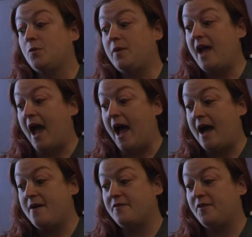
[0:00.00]
We
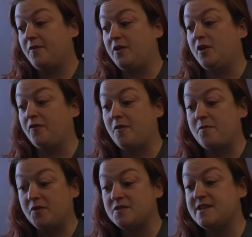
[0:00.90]
have, you know, from
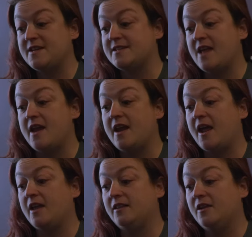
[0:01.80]
Thursday to
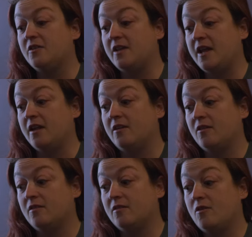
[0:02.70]
Sunday, literally
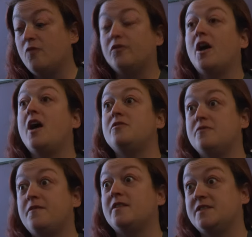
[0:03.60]
over 100
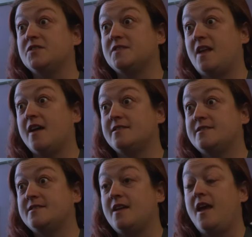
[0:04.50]
volunteer slots.